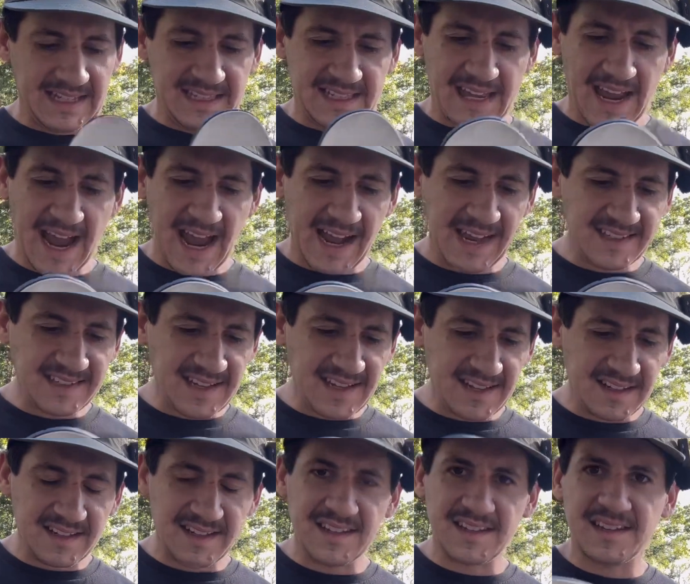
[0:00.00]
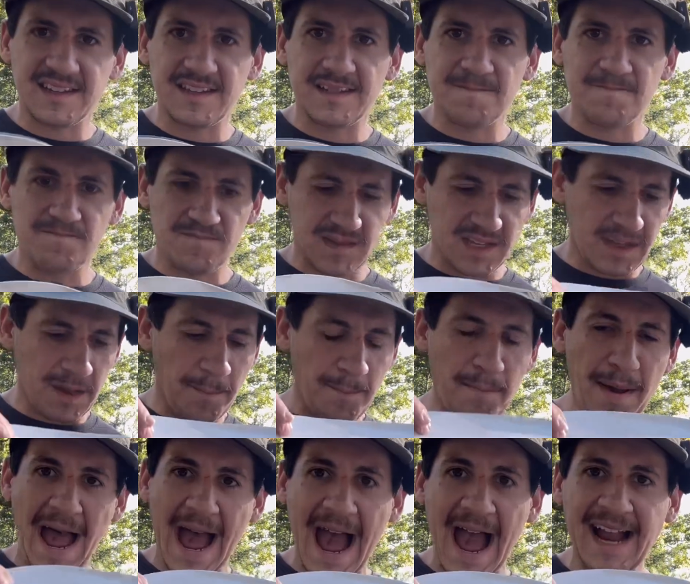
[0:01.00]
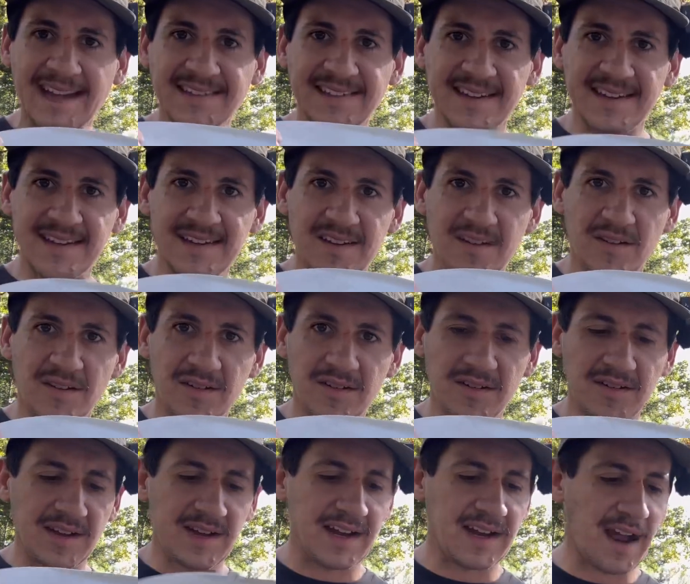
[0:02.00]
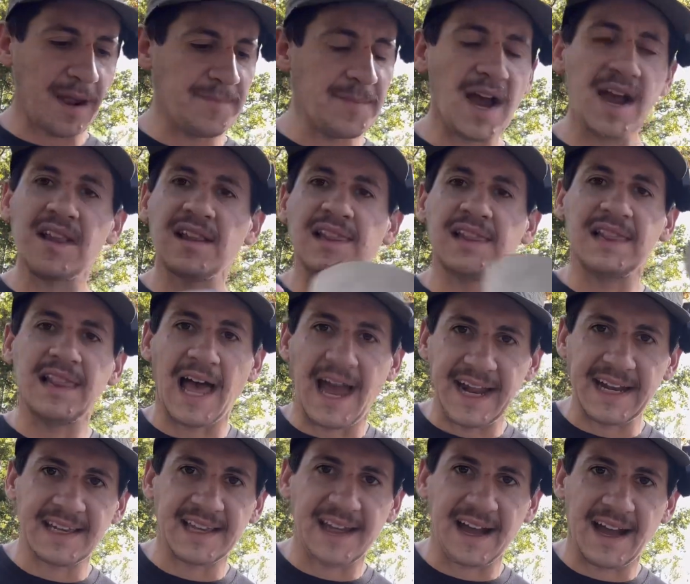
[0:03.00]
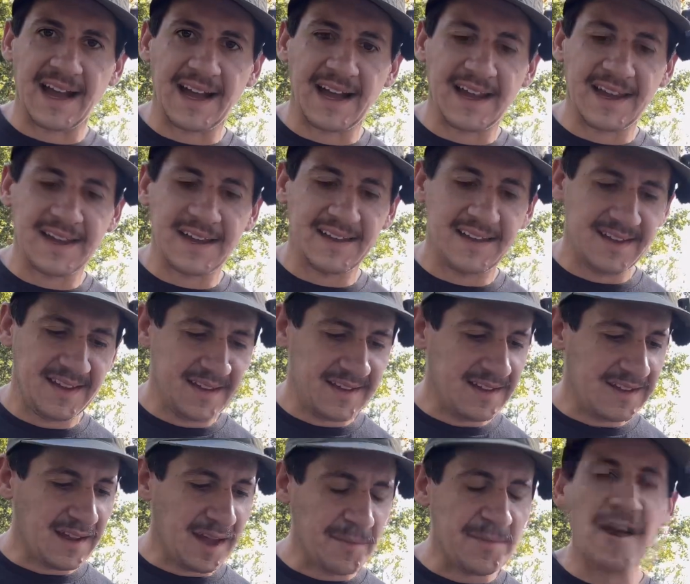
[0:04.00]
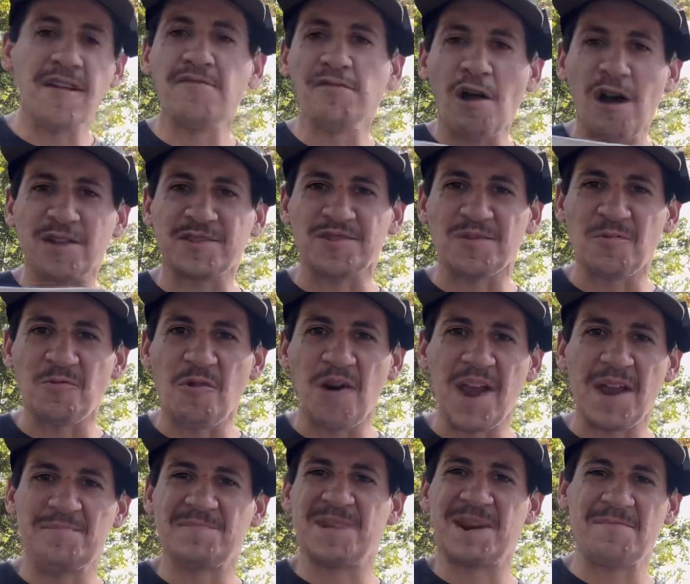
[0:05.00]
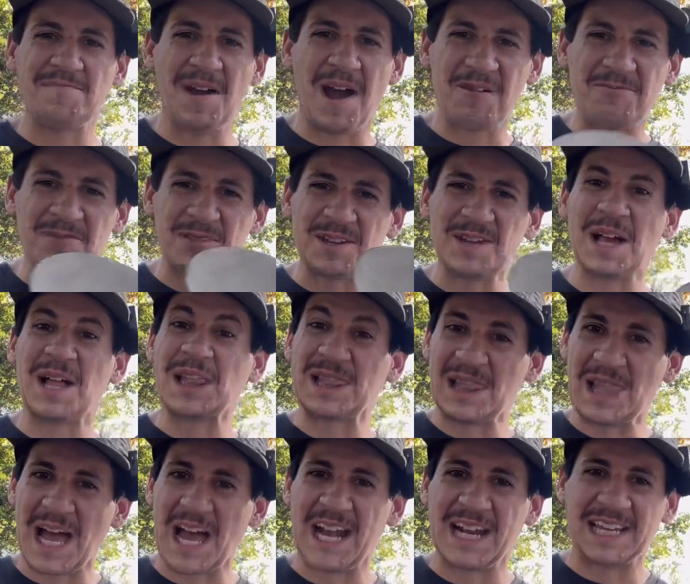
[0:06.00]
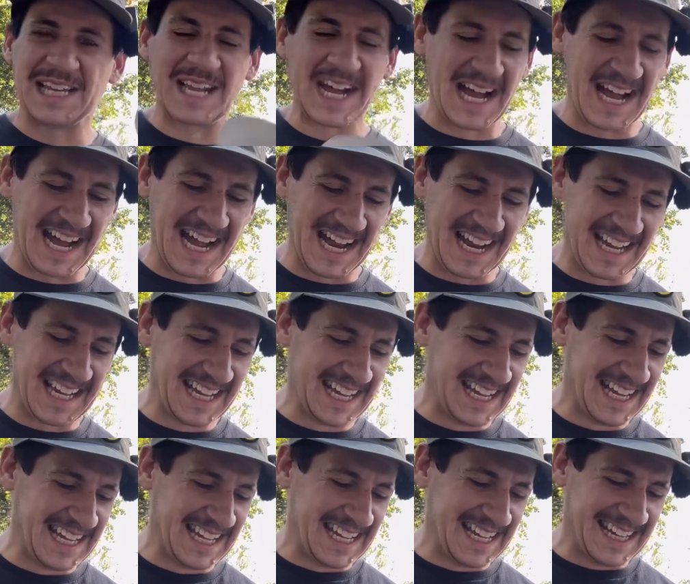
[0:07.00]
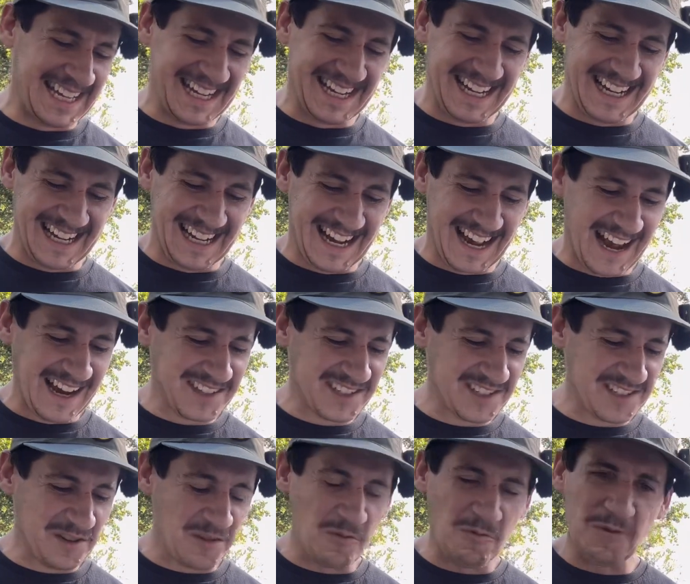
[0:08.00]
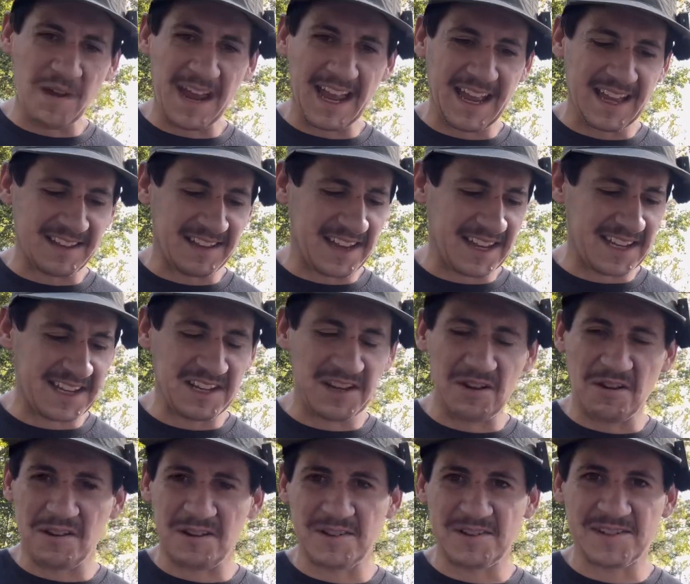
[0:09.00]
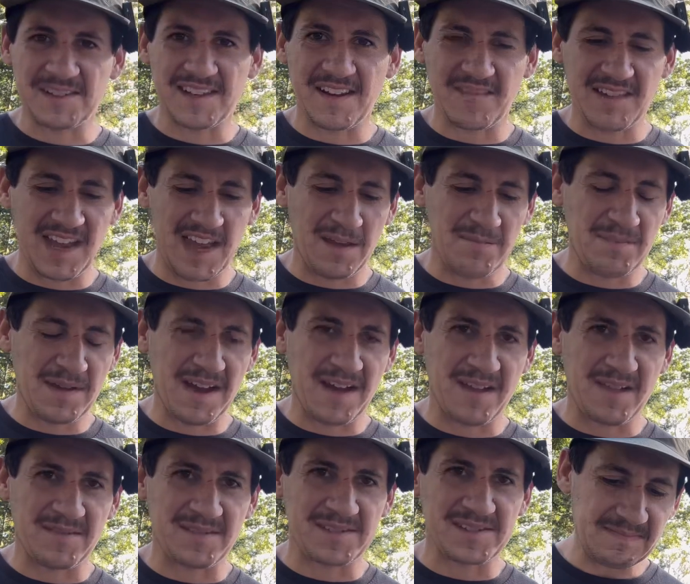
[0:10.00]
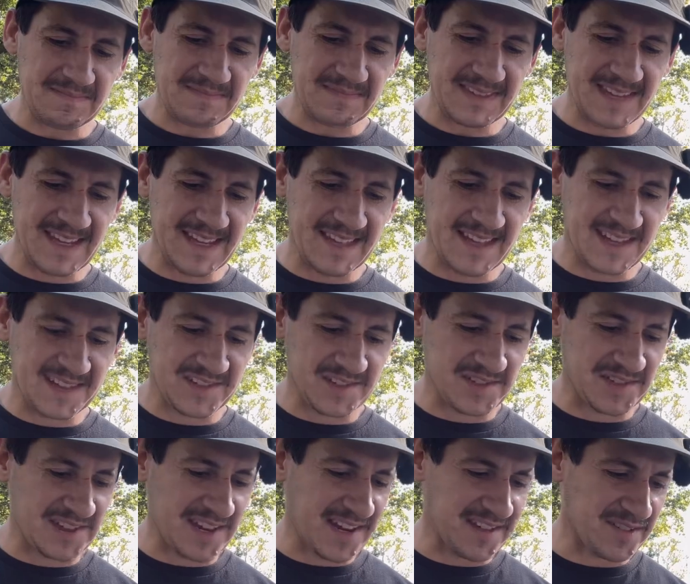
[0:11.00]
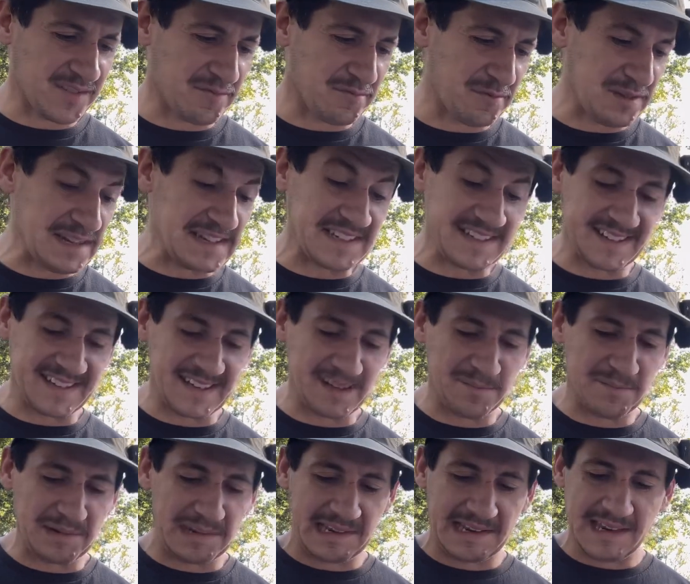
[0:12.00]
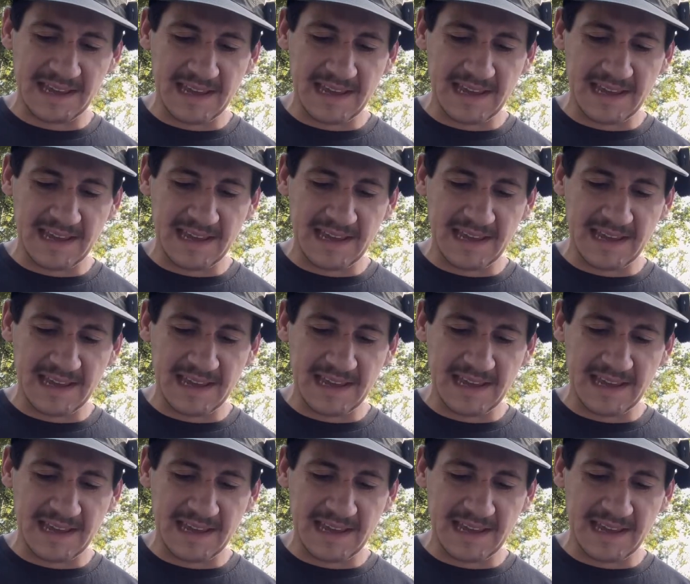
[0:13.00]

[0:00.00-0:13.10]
hasn't compacted at all, and I'm not a light guy. I mean, I've lost some weight, but I'm not really a light guy. I still weigh like 178 pounds, and that's just as of recently. But